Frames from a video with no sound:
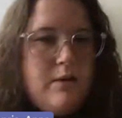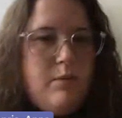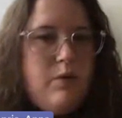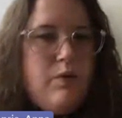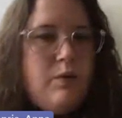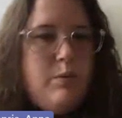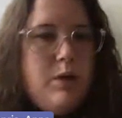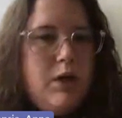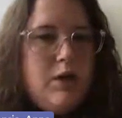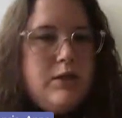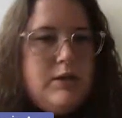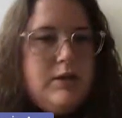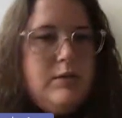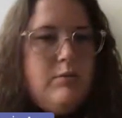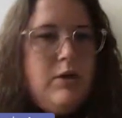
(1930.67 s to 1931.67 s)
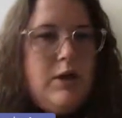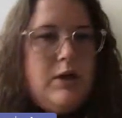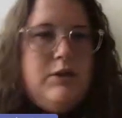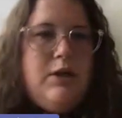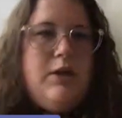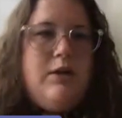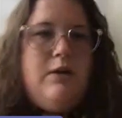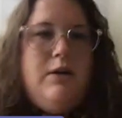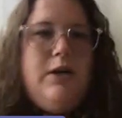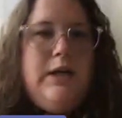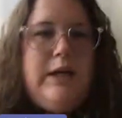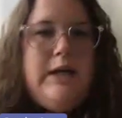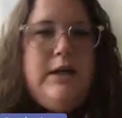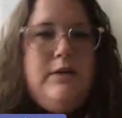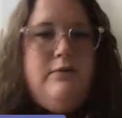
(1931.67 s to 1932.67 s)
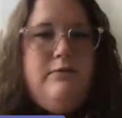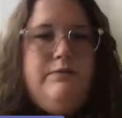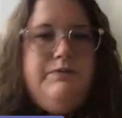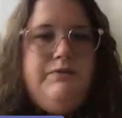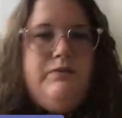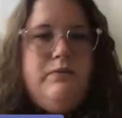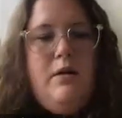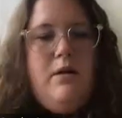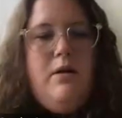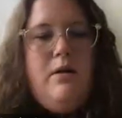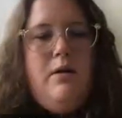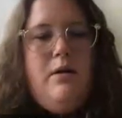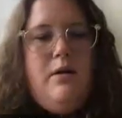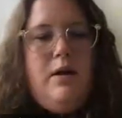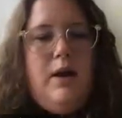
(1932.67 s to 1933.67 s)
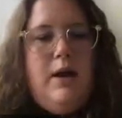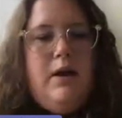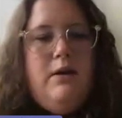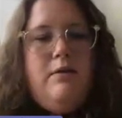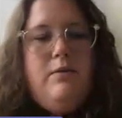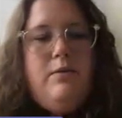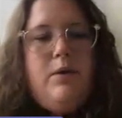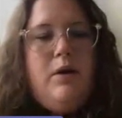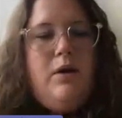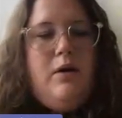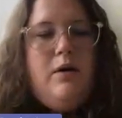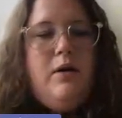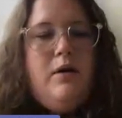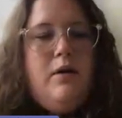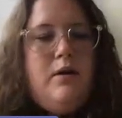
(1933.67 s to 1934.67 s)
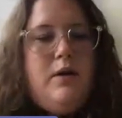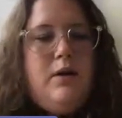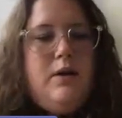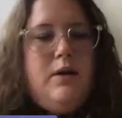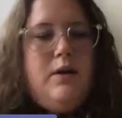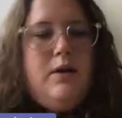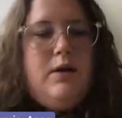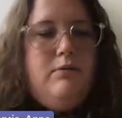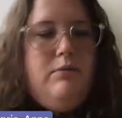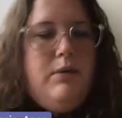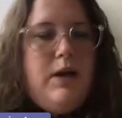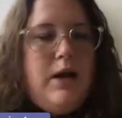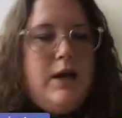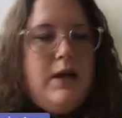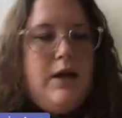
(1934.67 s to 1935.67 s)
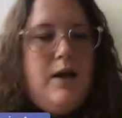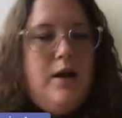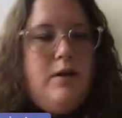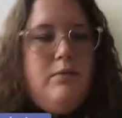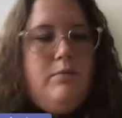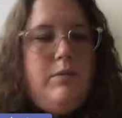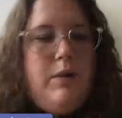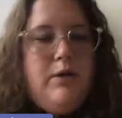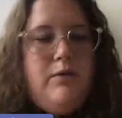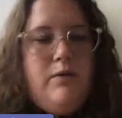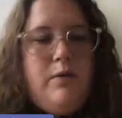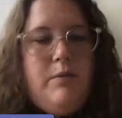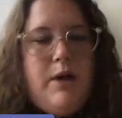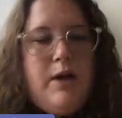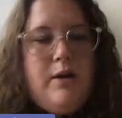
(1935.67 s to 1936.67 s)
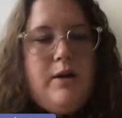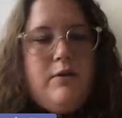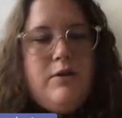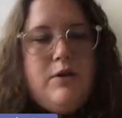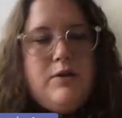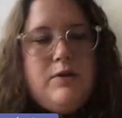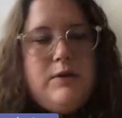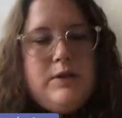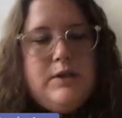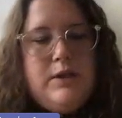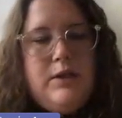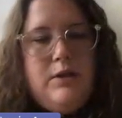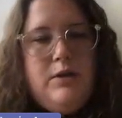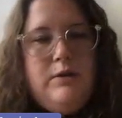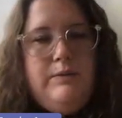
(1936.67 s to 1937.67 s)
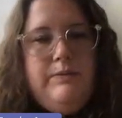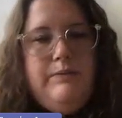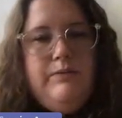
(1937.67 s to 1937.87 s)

BV-BRC project right now. And we are a NIAID Bioinformatic Resource Center.